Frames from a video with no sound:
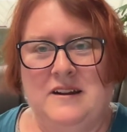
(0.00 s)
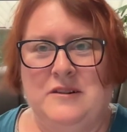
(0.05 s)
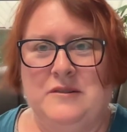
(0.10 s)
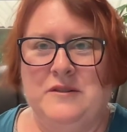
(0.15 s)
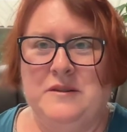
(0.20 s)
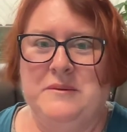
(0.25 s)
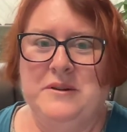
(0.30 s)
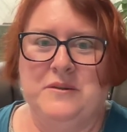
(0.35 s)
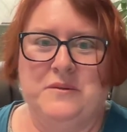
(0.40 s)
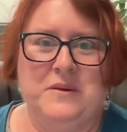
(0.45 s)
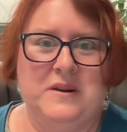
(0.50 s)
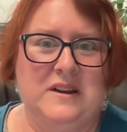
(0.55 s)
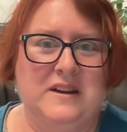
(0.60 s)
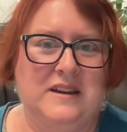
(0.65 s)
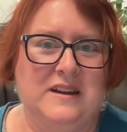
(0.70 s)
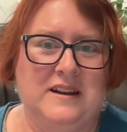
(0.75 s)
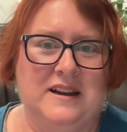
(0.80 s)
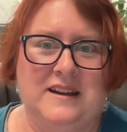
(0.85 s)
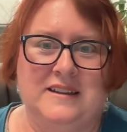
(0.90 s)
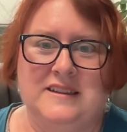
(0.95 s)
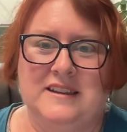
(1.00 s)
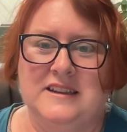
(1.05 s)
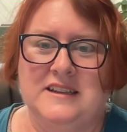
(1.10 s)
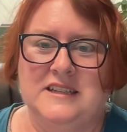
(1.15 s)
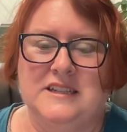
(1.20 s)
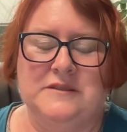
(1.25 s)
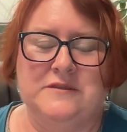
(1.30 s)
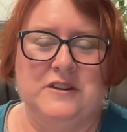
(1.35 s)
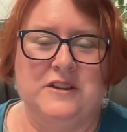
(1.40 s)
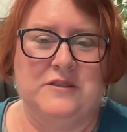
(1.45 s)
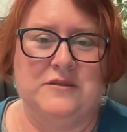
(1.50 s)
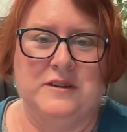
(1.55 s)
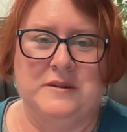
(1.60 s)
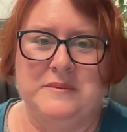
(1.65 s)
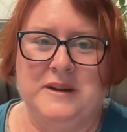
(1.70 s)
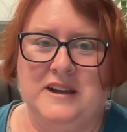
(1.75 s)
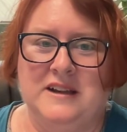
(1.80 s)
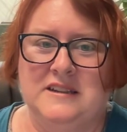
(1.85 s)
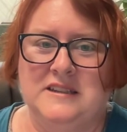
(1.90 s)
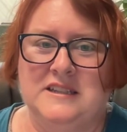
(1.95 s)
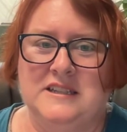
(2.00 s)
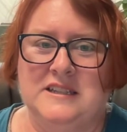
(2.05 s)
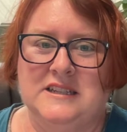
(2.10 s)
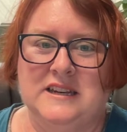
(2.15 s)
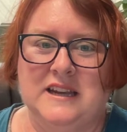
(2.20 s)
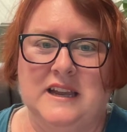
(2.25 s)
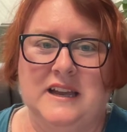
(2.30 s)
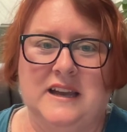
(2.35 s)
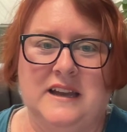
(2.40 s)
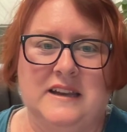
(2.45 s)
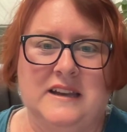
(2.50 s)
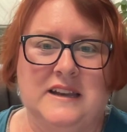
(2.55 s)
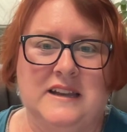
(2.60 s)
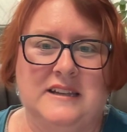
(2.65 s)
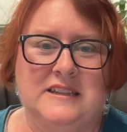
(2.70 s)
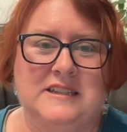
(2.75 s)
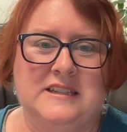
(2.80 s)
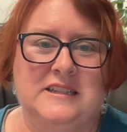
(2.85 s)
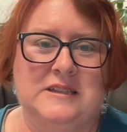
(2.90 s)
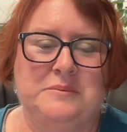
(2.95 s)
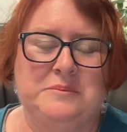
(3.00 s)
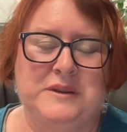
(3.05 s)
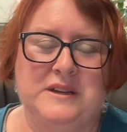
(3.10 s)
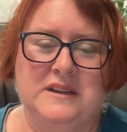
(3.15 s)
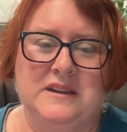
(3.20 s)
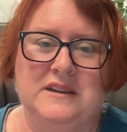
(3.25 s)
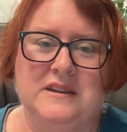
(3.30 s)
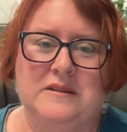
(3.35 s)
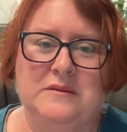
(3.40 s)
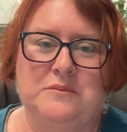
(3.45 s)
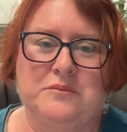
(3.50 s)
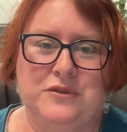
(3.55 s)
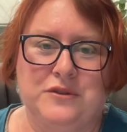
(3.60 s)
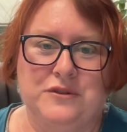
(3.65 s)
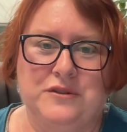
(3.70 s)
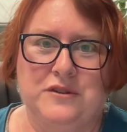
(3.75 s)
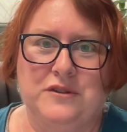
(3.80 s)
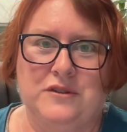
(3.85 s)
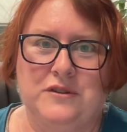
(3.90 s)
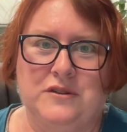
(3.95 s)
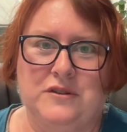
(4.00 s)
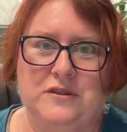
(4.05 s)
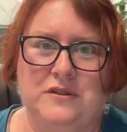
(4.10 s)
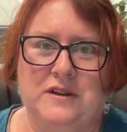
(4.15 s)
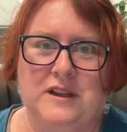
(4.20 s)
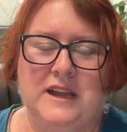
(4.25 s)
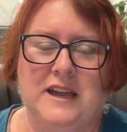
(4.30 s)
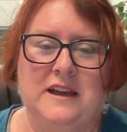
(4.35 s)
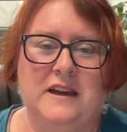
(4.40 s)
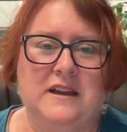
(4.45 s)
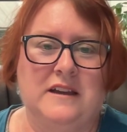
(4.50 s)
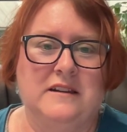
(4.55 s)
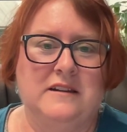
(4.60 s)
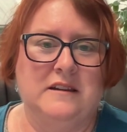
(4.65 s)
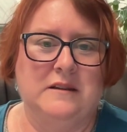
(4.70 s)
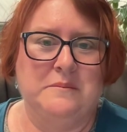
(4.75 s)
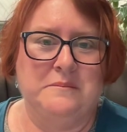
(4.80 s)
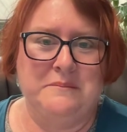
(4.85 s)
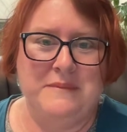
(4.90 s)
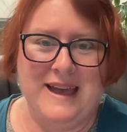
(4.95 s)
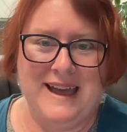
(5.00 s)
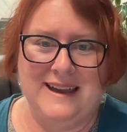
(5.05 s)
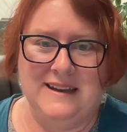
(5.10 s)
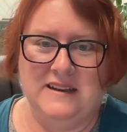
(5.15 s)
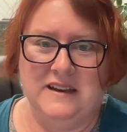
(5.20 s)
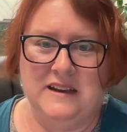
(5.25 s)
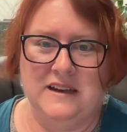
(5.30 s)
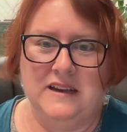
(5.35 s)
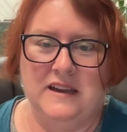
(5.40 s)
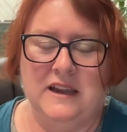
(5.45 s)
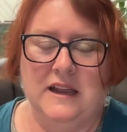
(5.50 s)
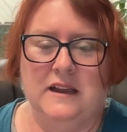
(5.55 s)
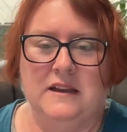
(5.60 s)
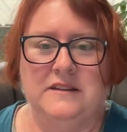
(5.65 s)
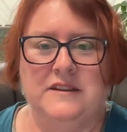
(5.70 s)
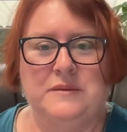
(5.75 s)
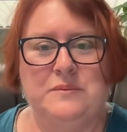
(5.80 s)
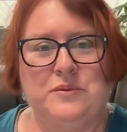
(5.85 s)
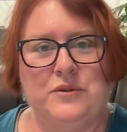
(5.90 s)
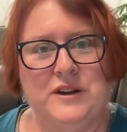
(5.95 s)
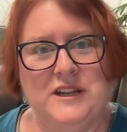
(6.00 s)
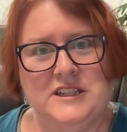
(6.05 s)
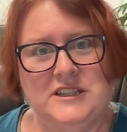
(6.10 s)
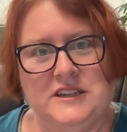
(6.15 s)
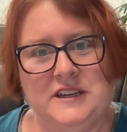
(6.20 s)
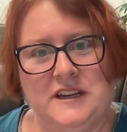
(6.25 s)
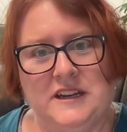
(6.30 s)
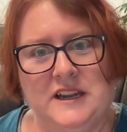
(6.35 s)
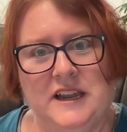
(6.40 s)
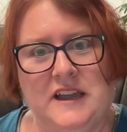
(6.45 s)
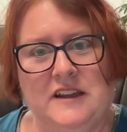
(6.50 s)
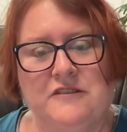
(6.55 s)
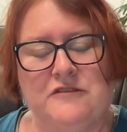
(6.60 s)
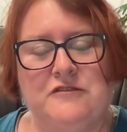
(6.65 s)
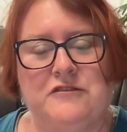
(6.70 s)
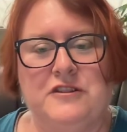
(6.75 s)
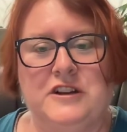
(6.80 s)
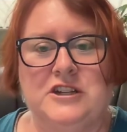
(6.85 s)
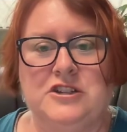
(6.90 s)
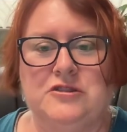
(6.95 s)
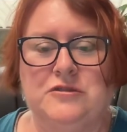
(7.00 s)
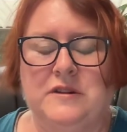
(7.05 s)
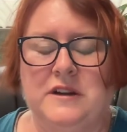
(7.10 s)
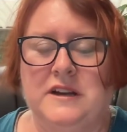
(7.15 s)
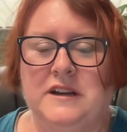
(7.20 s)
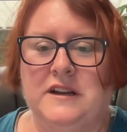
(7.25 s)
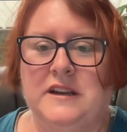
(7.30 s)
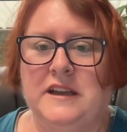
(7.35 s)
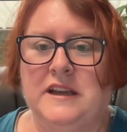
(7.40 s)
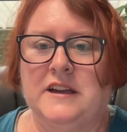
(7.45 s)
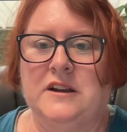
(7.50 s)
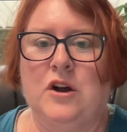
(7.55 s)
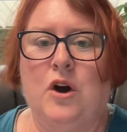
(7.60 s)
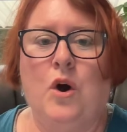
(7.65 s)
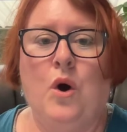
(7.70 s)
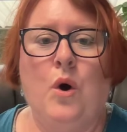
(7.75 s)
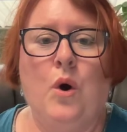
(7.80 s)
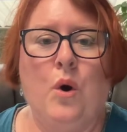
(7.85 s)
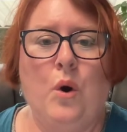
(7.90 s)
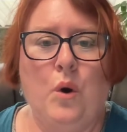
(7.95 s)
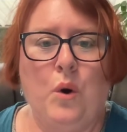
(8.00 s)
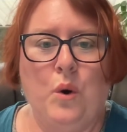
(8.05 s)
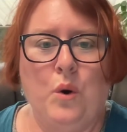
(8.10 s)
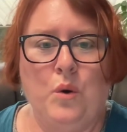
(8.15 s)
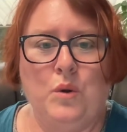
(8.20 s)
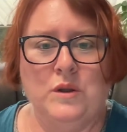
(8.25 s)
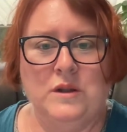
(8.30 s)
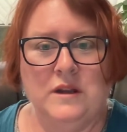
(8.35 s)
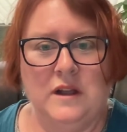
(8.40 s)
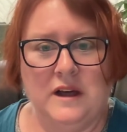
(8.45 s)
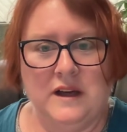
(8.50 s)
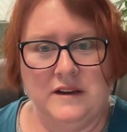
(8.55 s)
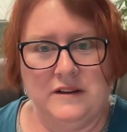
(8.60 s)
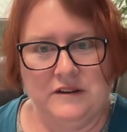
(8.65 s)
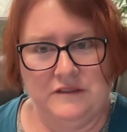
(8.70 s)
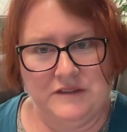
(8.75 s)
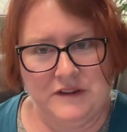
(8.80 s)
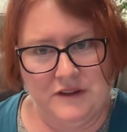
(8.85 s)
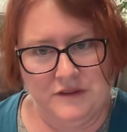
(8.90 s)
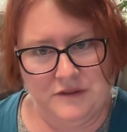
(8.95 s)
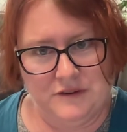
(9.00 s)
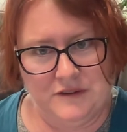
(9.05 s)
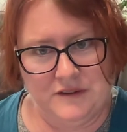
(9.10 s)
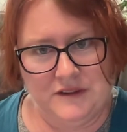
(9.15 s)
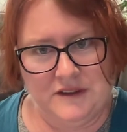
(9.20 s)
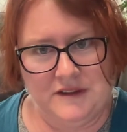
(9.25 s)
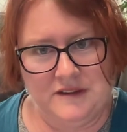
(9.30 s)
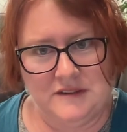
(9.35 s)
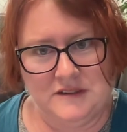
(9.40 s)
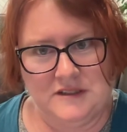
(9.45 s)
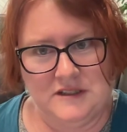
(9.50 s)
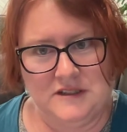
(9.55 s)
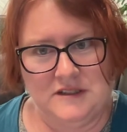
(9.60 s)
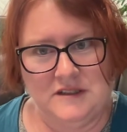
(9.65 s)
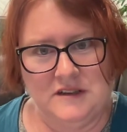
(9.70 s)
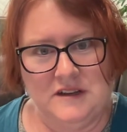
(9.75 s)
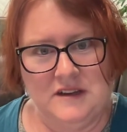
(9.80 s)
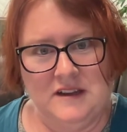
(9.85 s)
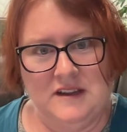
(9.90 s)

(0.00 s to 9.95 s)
We've been working on this for 3 months, and it's been brutal and maddening and depressing and frustrating and a whole lot of other things.